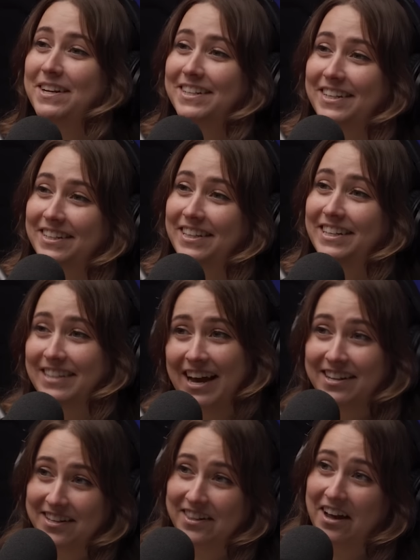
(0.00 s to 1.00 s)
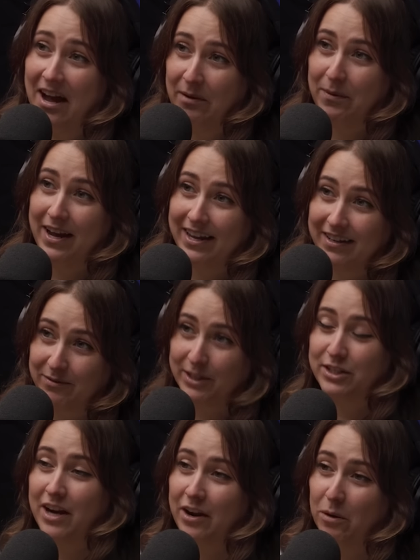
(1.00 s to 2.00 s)
it until it dies on the highway,
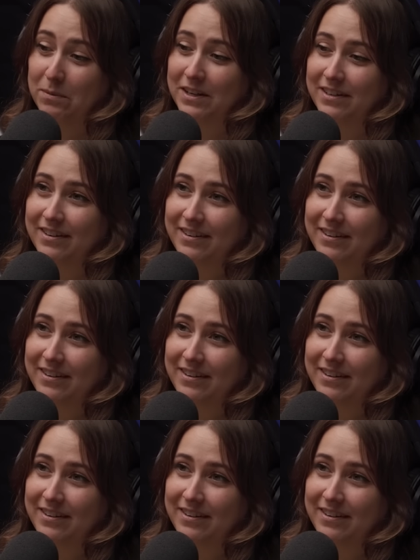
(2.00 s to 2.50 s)
which I hope it